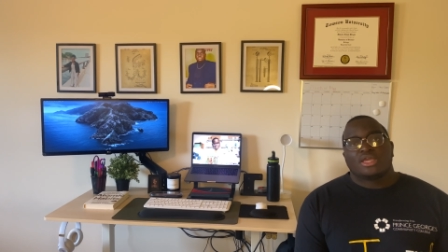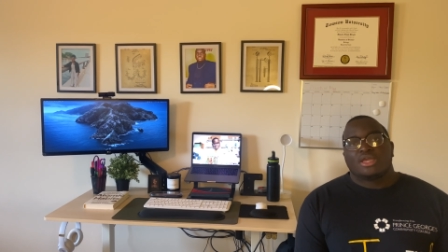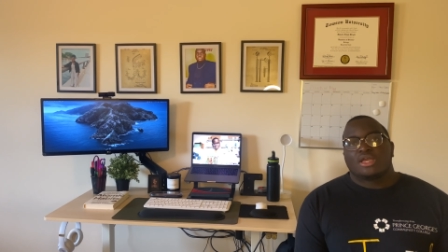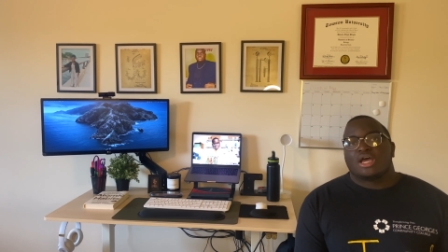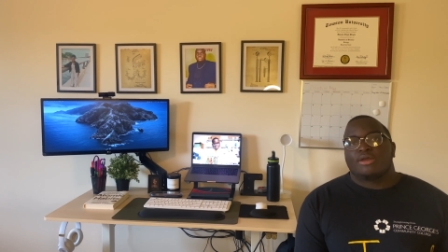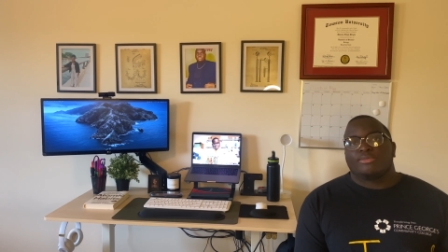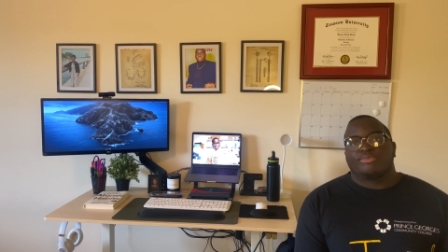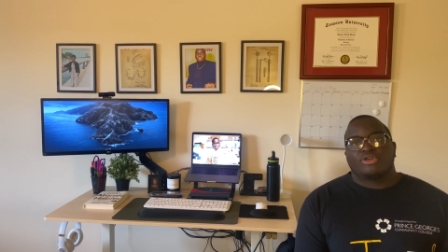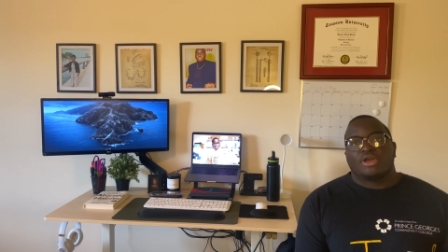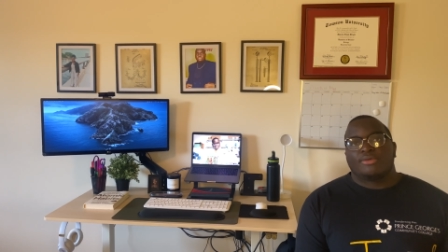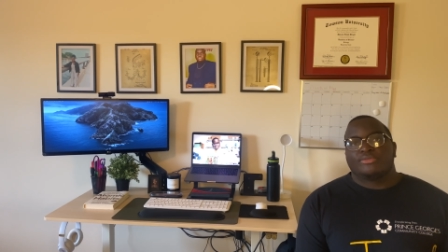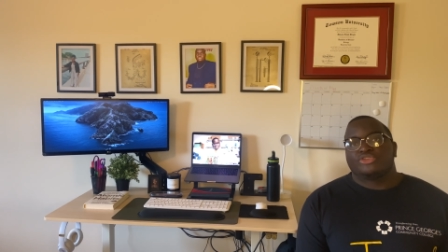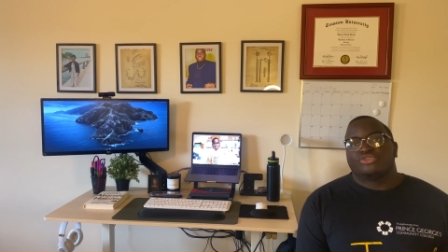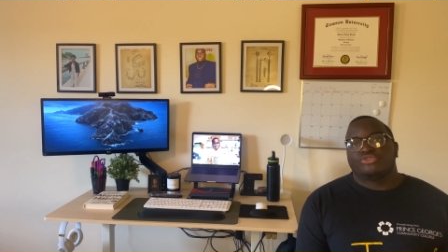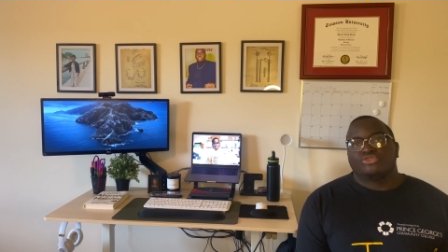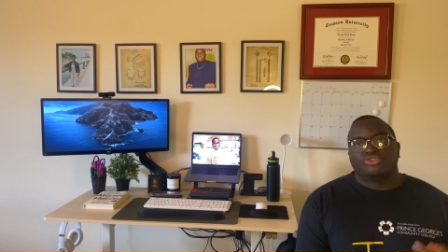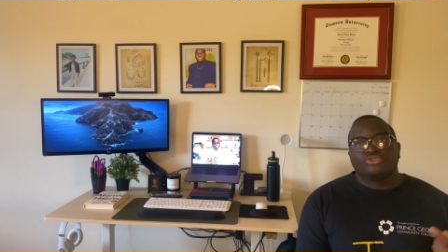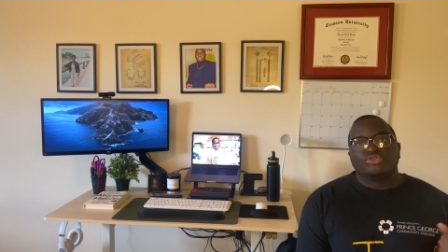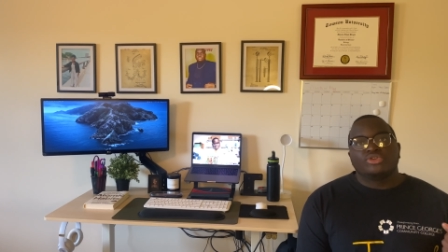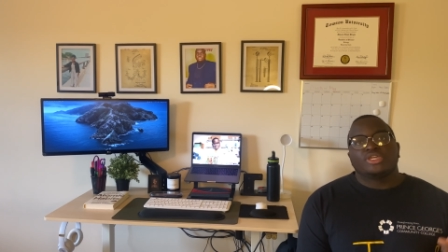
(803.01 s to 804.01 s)
I promise you,
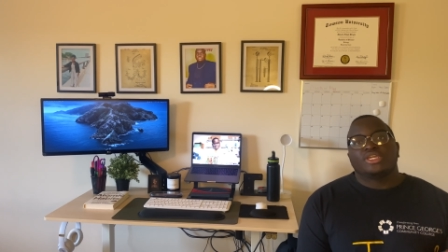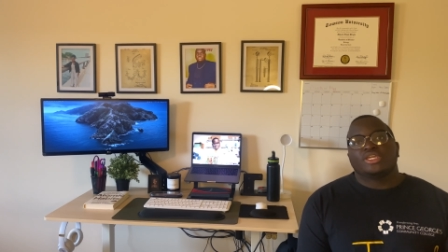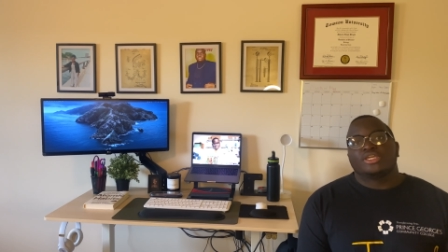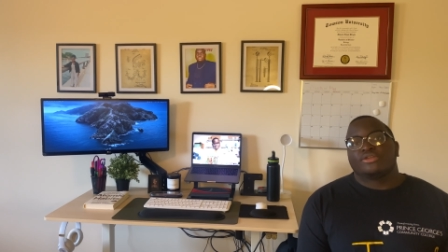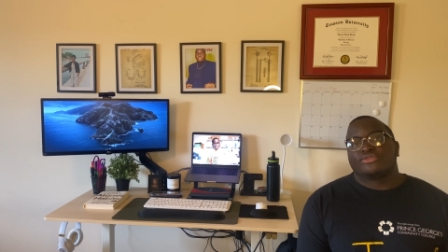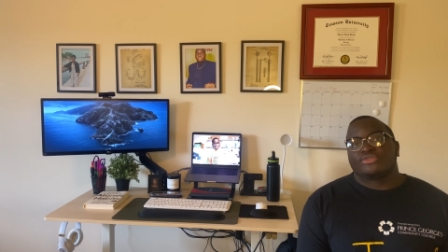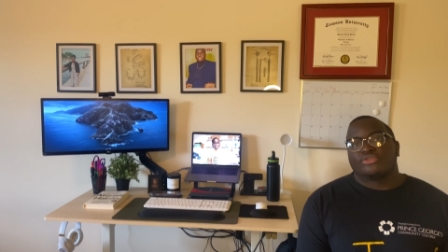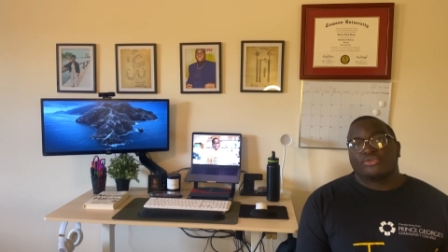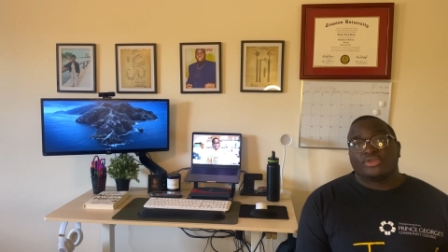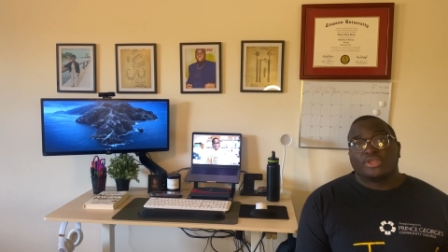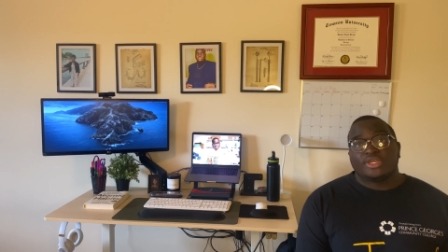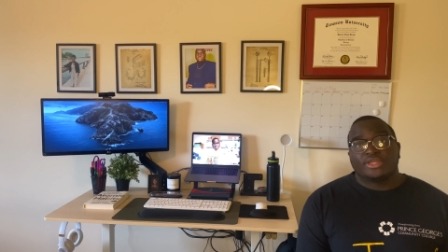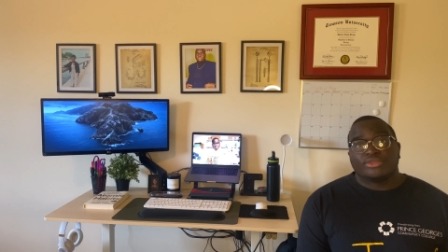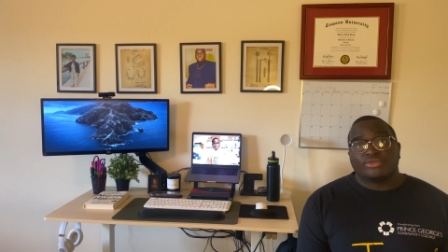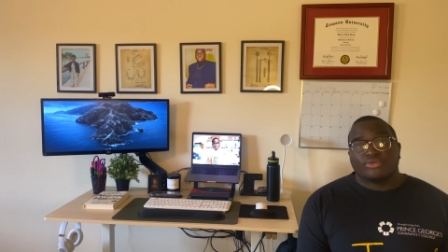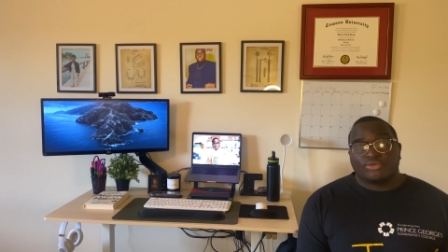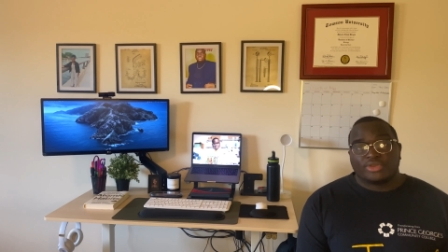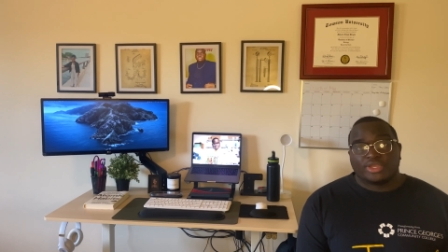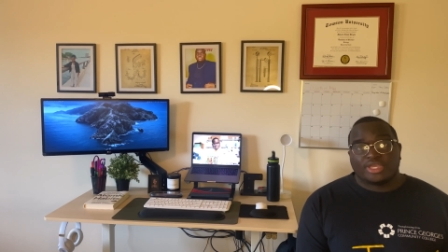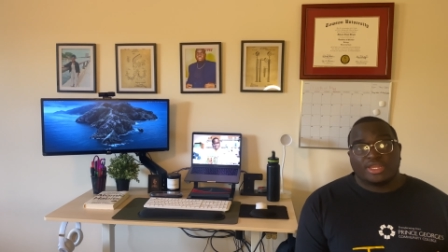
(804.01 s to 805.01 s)
you can get a thirty in the
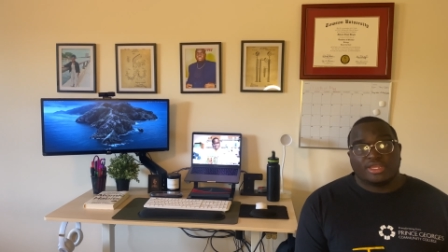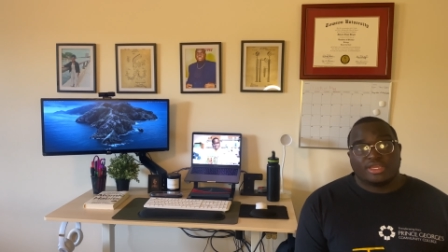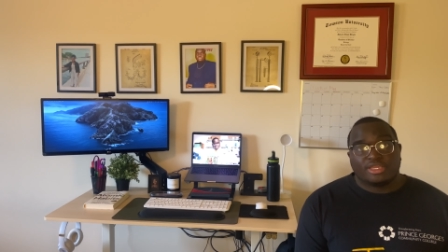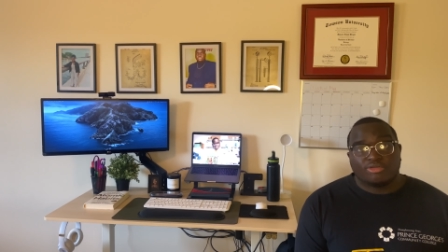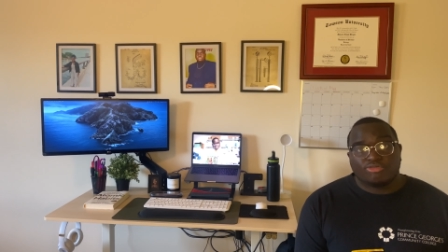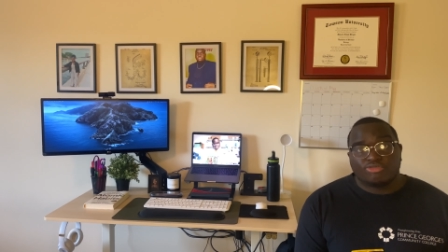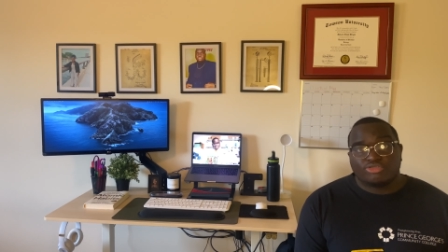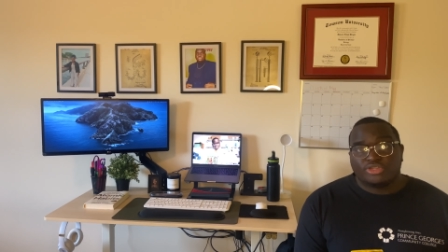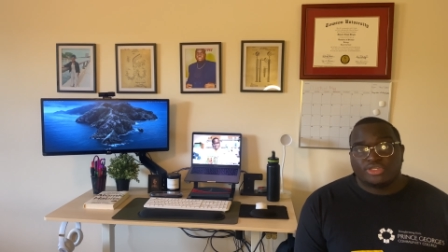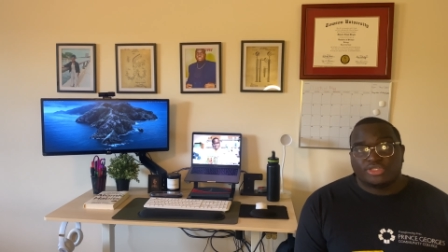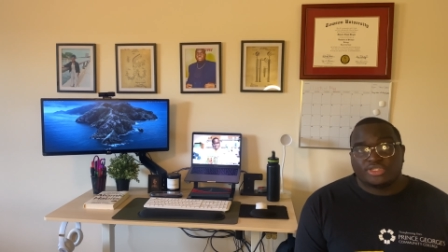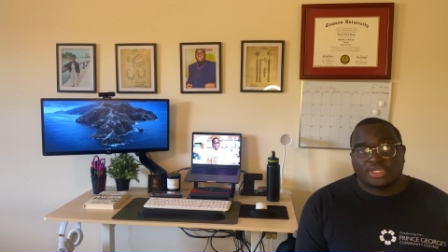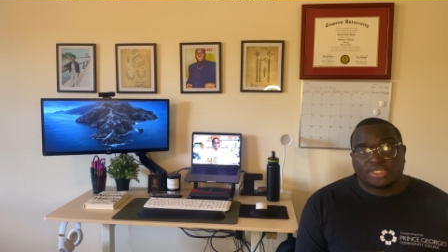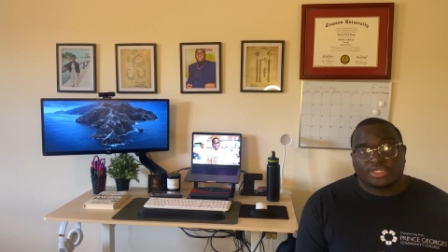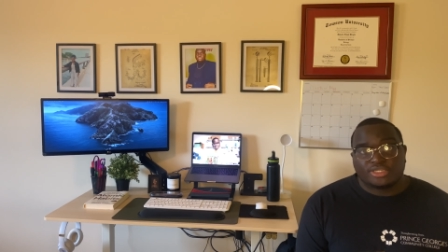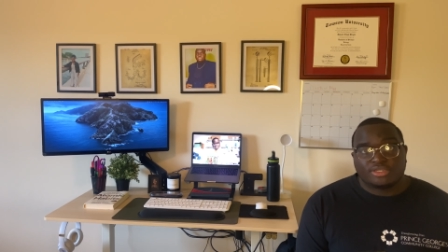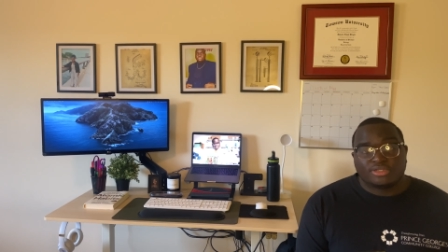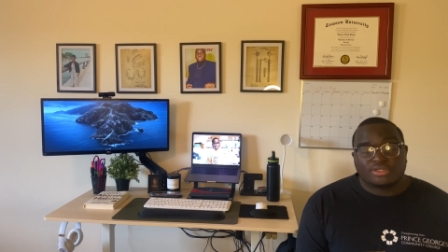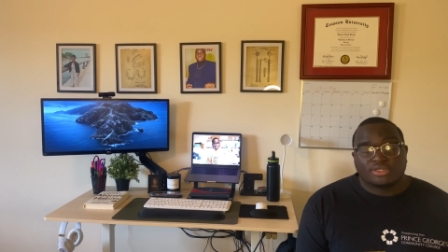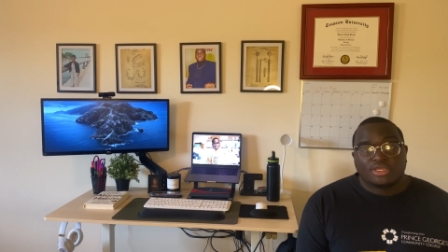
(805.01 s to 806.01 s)
organic chemistry
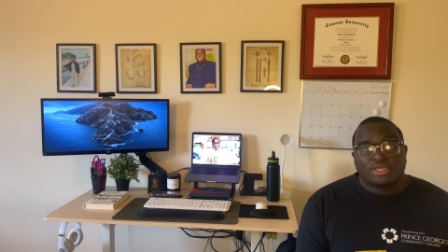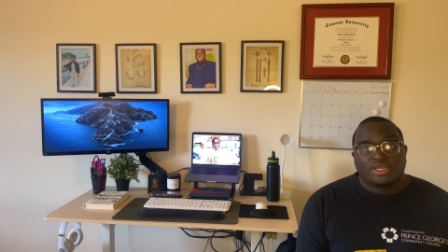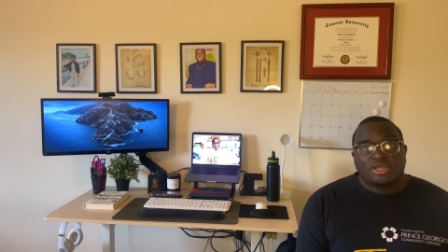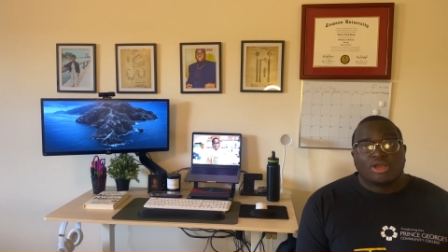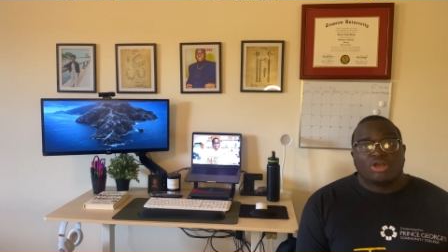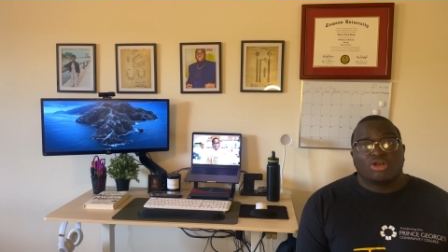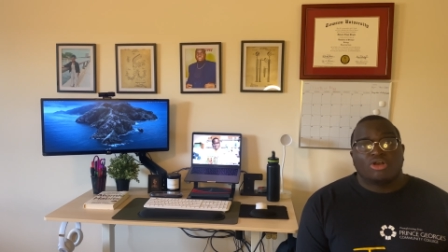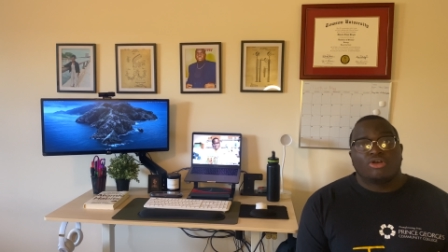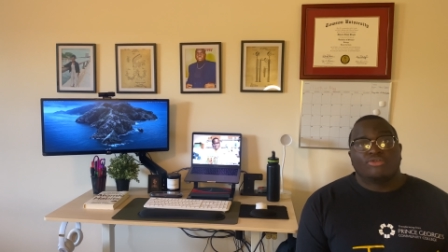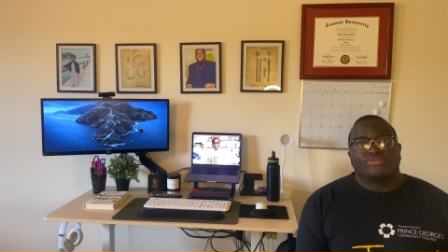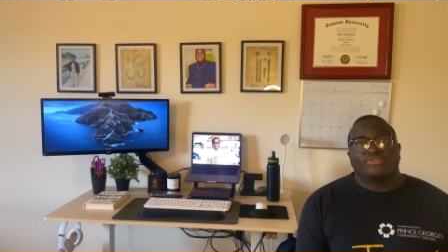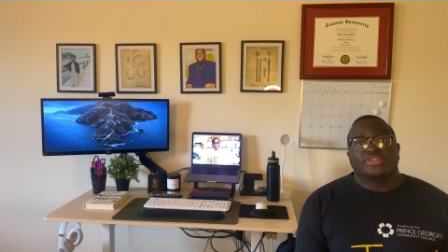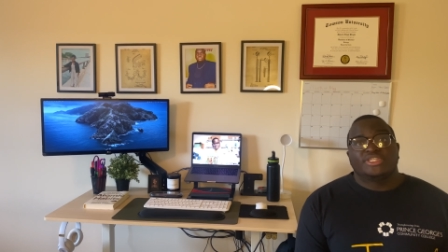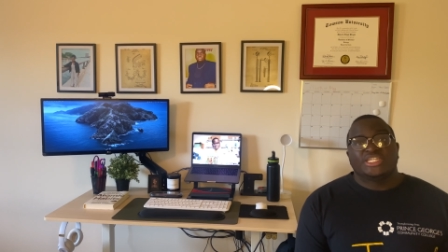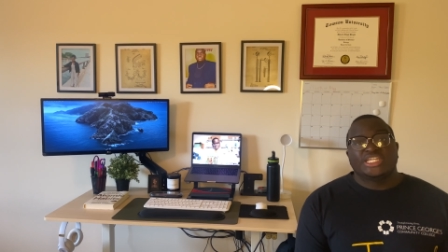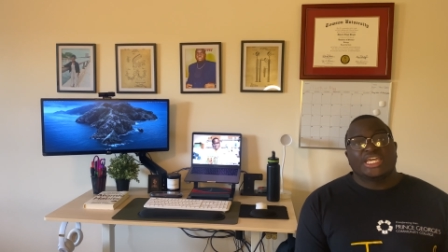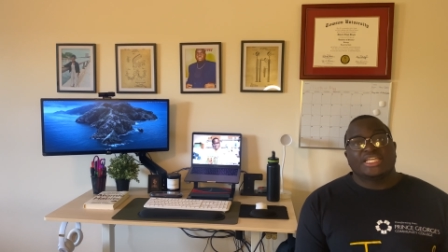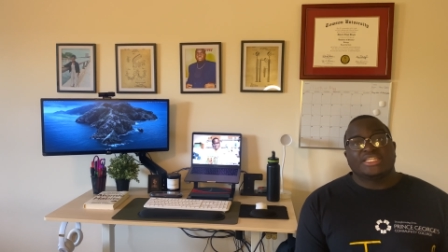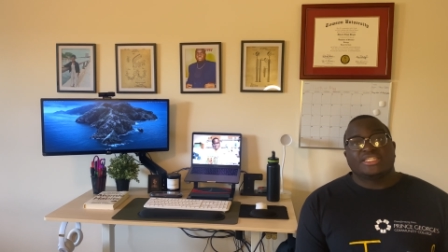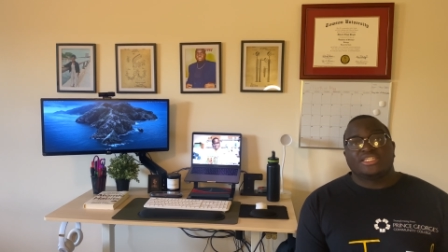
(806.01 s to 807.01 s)
section of the
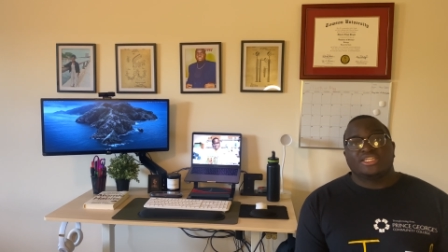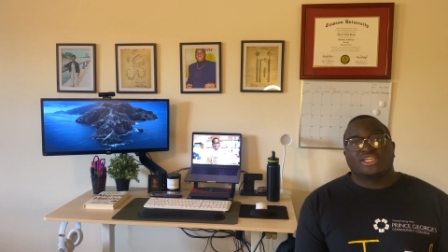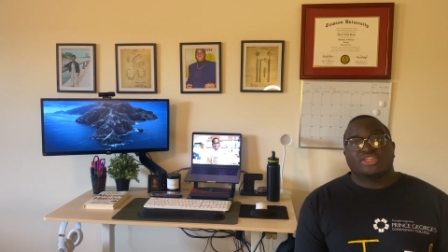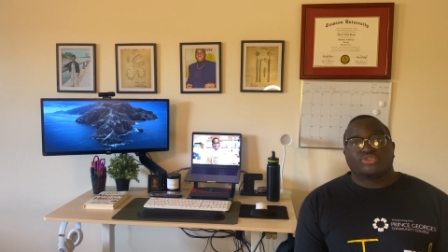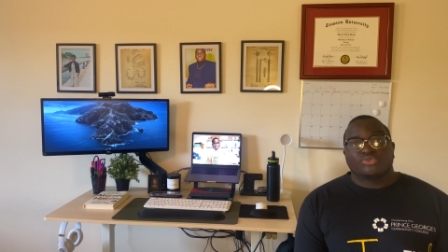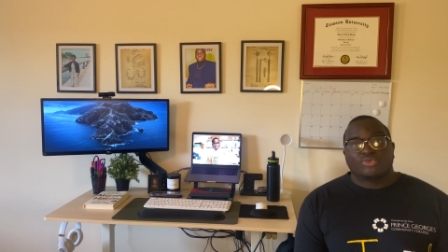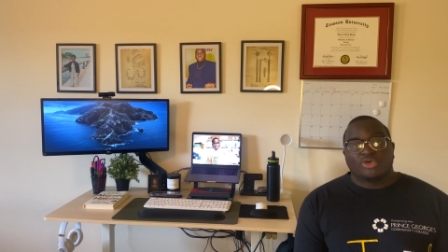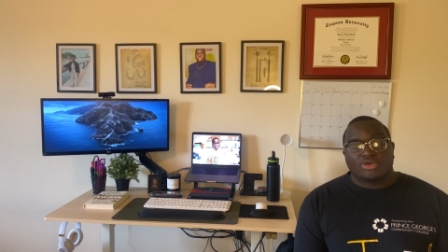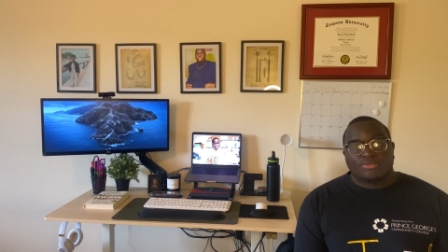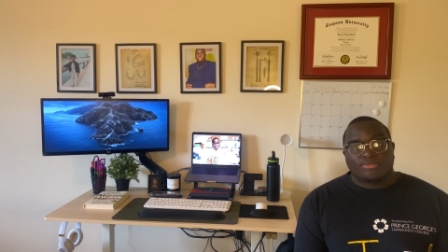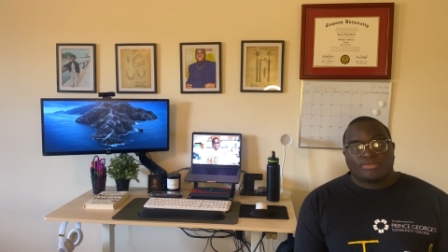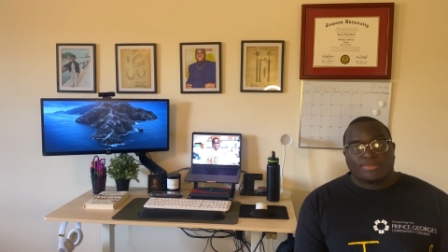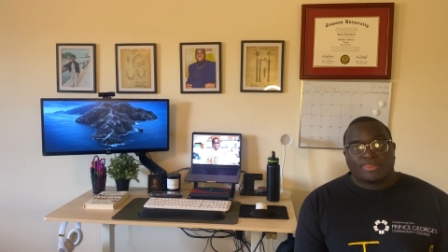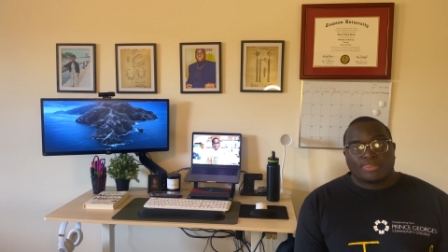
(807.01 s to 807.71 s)
D A T as well.